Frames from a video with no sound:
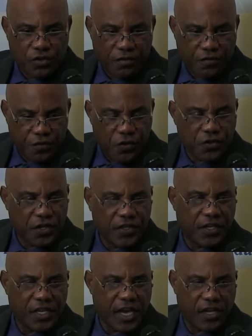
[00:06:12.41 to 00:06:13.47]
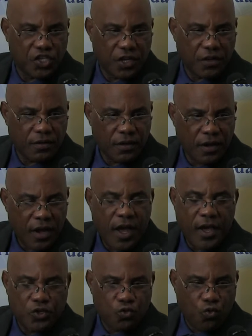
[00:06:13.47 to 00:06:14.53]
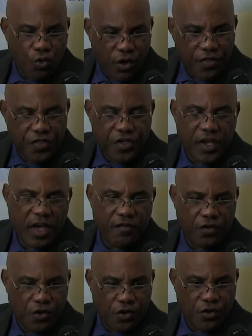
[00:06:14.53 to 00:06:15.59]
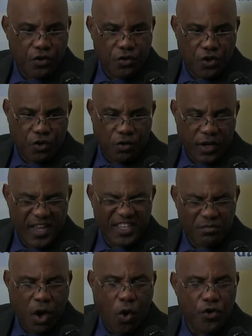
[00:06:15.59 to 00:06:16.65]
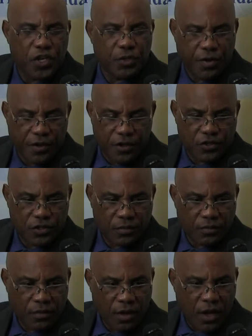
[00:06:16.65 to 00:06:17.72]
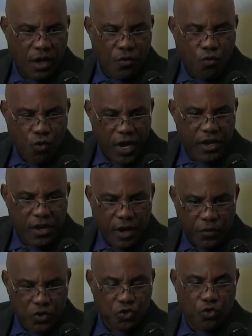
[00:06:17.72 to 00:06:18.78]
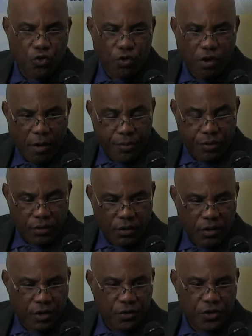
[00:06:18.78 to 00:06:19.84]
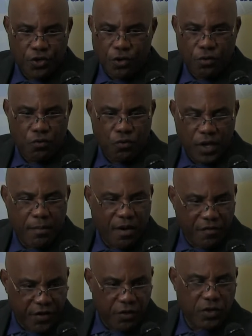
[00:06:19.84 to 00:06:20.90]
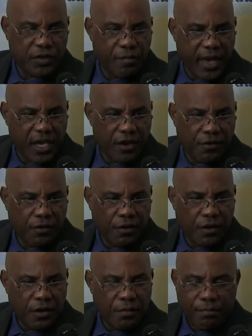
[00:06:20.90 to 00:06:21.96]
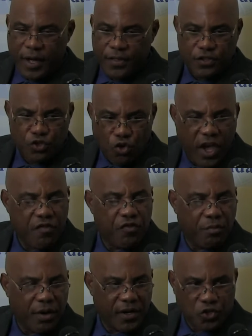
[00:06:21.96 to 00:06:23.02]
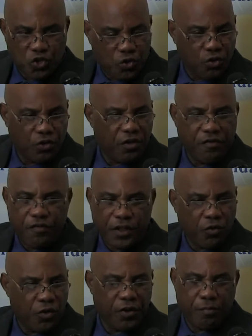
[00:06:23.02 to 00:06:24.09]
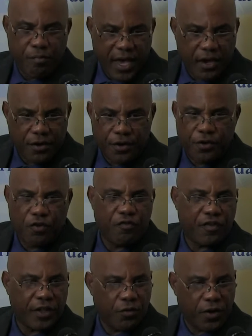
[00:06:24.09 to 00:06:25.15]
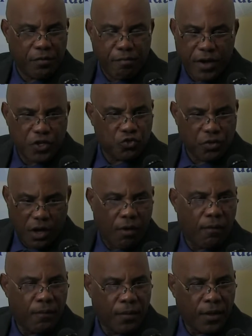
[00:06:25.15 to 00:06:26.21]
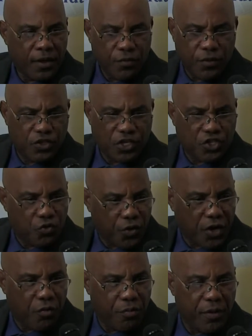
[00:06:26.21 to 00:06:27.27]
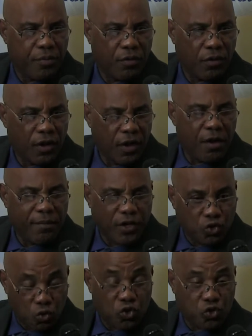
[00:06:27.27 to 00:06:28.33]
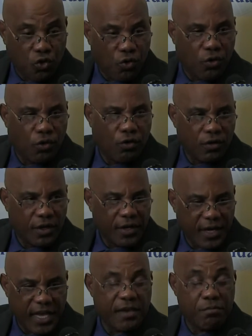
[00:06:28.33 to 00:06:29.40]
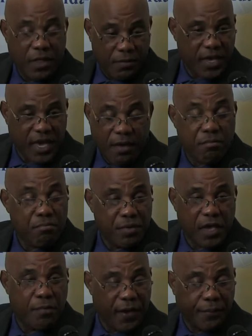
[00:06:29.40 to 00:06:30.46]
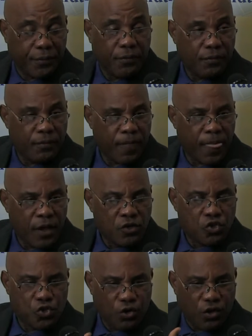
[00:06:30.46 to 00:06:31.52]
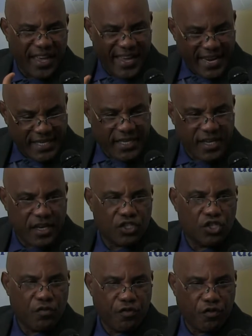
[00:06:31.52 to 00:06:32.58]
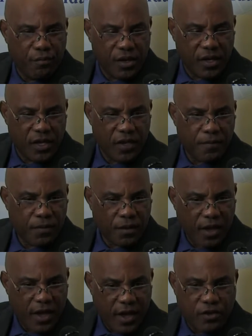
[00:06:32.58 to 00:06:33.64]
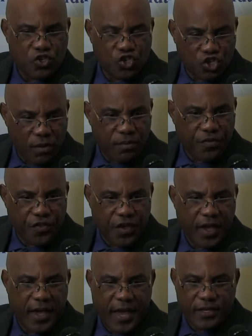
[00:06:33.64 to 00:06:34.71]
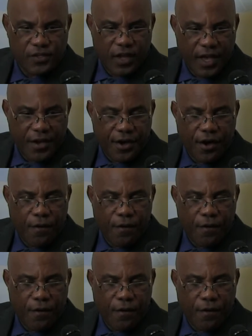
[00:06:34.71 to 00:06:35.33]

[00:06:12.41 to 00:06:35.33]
first is education. Is one thing I've learned, is my own experience. When I was growing up, my father was a banker. But not everybody in school, their father were the banker, father were the minister. No, they were just regular people. But through school, they became big people. So education for me is something, is like